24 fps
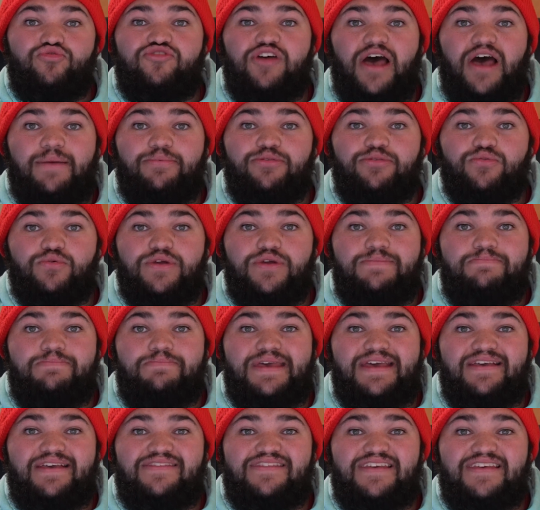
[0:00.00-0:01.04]
top three
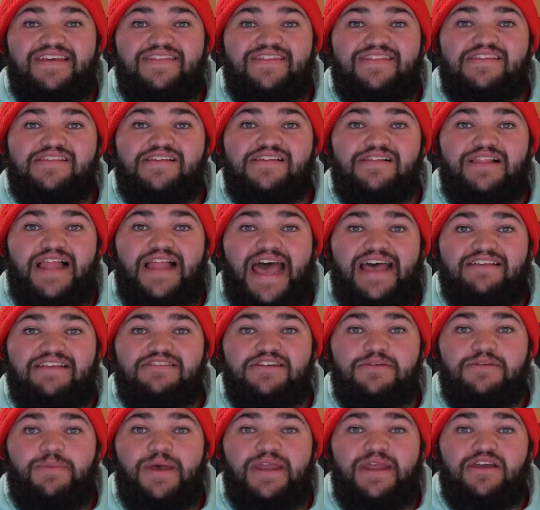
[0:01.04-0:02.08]
bigs in this
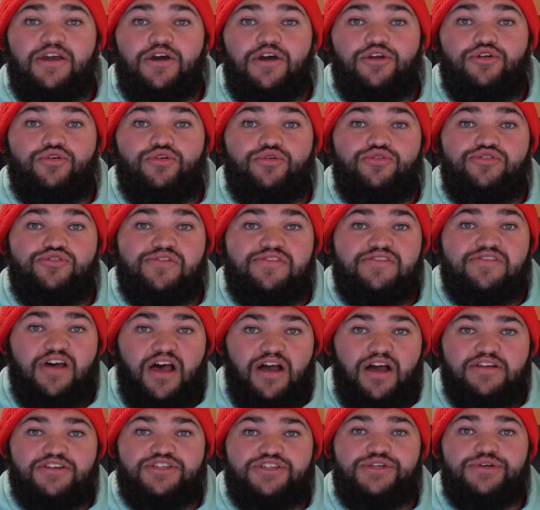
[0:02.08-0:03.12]
class, depending on who you
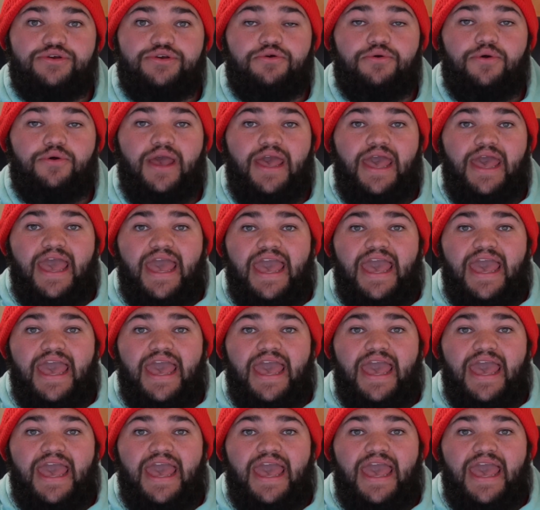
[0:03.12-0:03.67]
talk to.